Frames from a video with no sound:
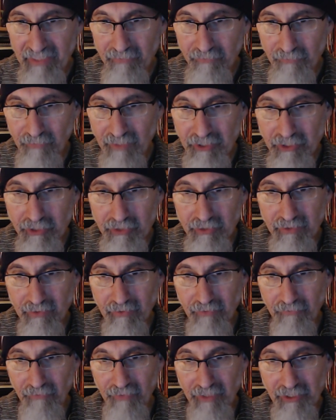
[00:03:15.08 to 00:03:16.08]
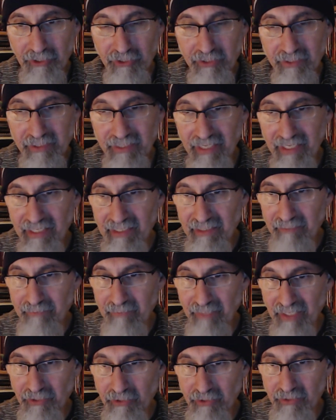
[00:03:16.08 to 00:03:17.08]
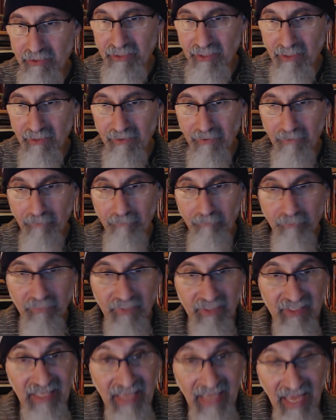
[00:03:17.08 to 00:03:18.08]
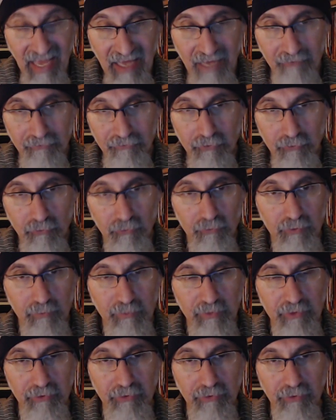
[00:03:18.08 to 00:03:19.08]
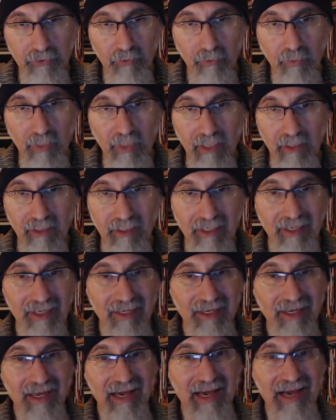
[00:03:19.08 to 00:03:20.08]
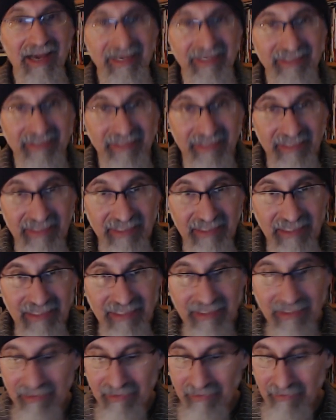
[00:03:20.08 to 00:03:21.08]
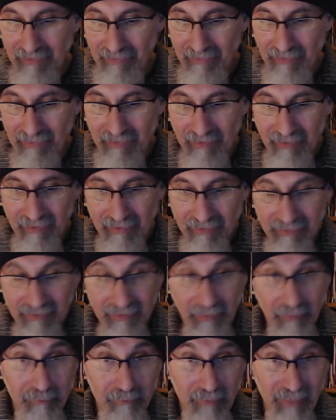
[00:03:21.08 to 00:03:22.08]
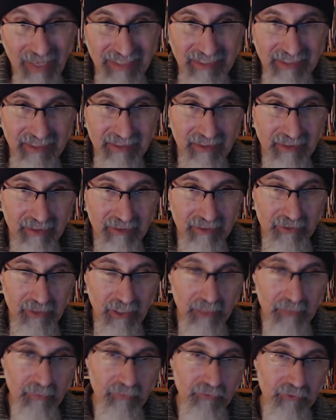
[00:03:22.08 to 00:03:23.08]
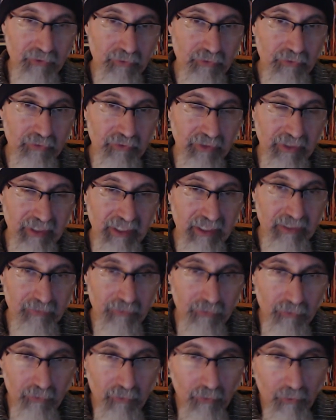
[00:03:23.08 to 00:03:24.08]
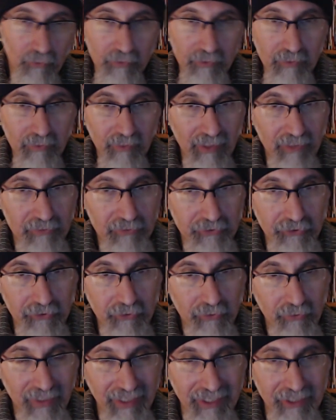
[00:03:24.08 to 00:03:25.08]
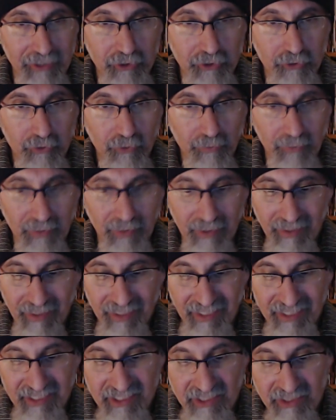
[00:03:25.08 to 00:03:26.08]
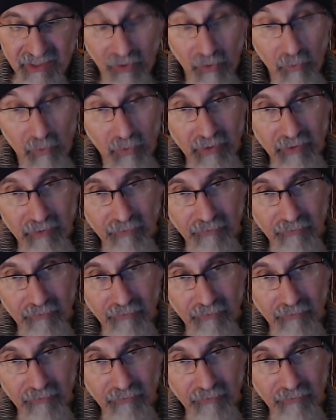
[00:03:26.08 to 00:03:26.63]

fresh fresh daily mentions they have to know the material well ideally the best type of tutor to get if you're going around your age group is someone